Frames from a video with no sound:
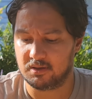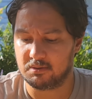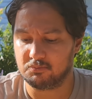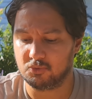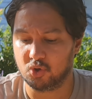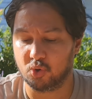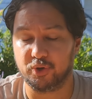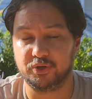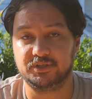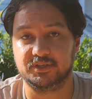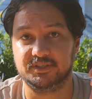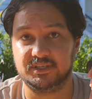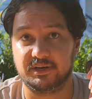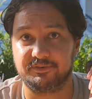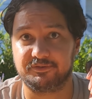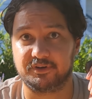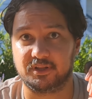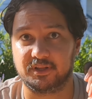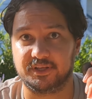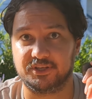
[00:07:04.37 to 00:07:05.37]
I'm going to
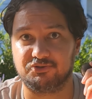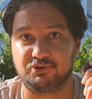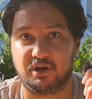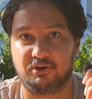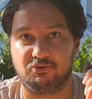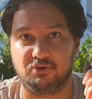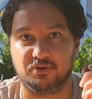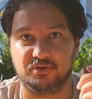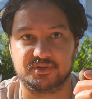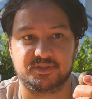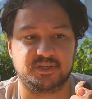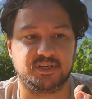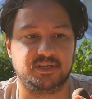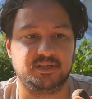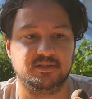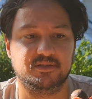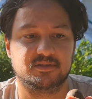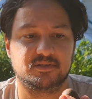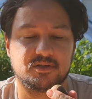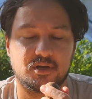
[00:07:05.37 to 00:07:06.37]
definitely try to grow the
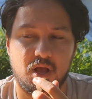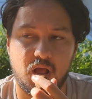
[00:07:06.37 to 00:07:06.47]
seeds.